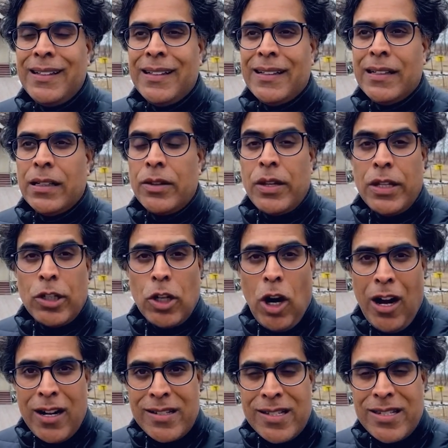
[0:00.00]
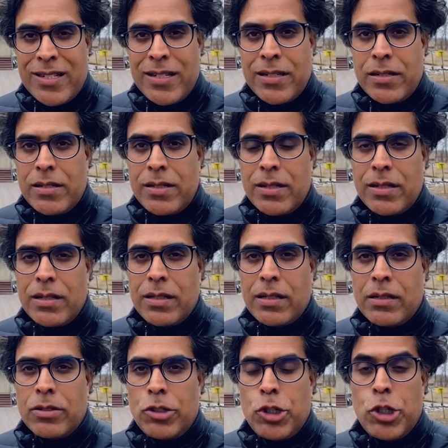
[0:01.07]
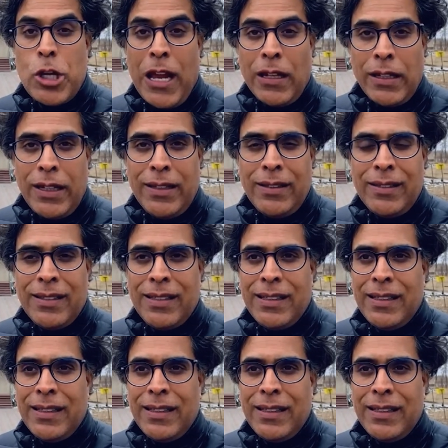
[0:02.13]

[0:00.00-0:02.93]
the constant shelling,